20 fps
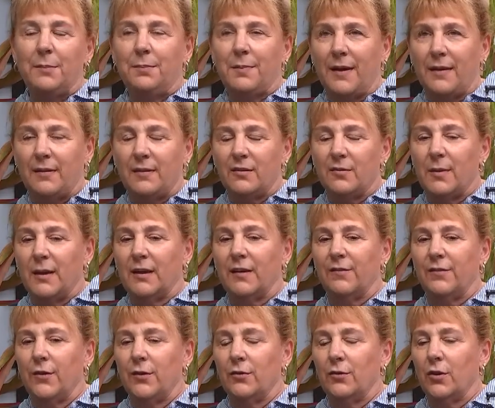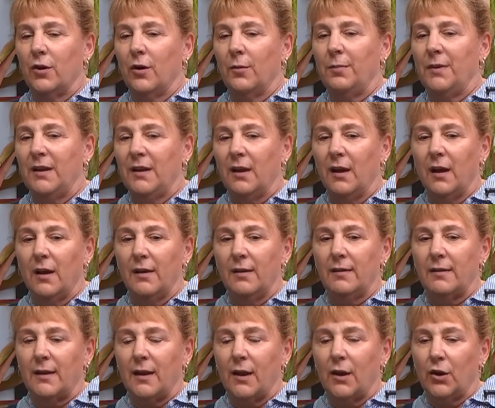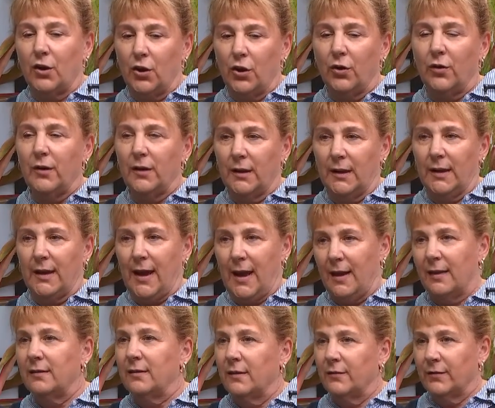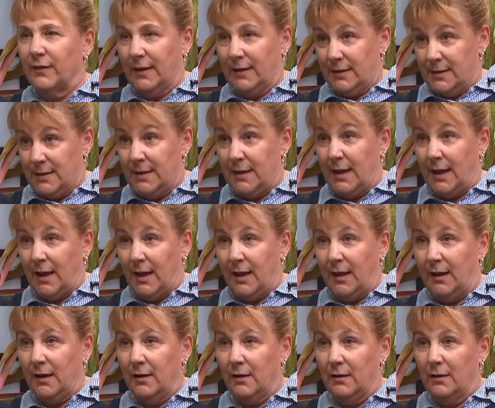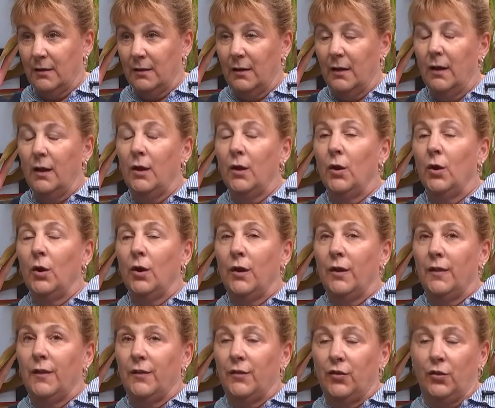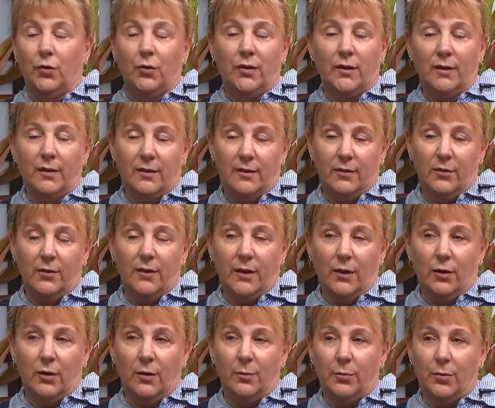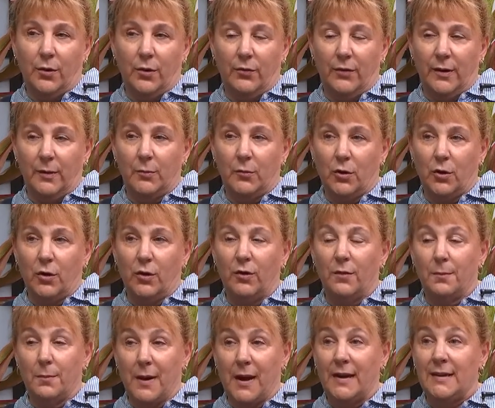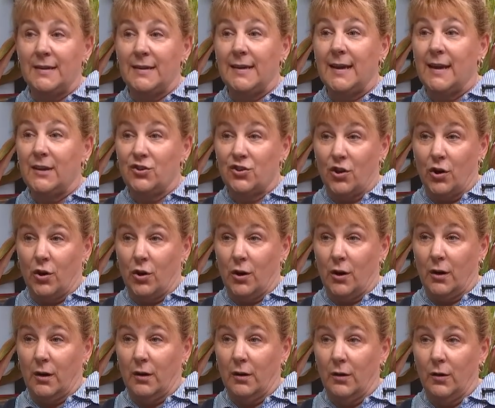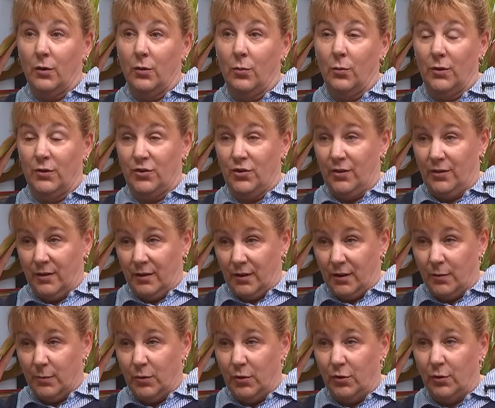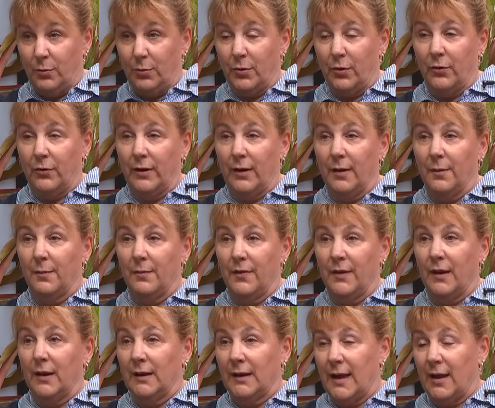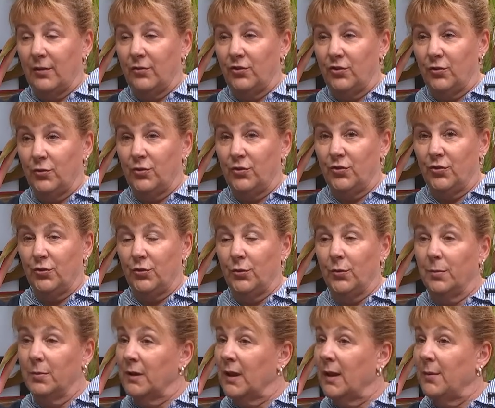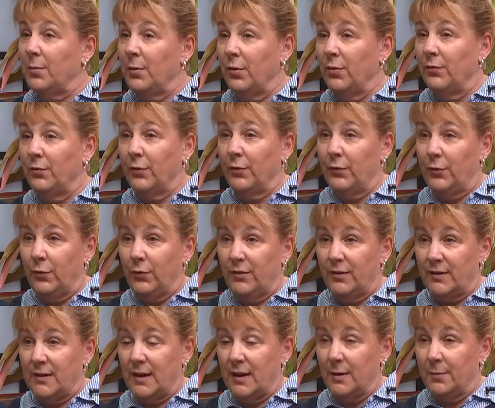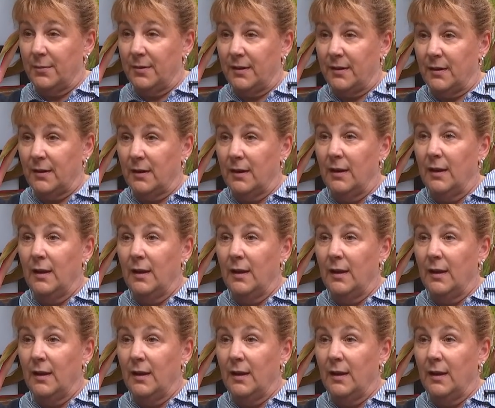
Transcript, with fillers: best to make a phone call because currently, as of like today, mm-hmm. you can still get on a program called My DHR, which is a computer program that allows you to apply both for food stamps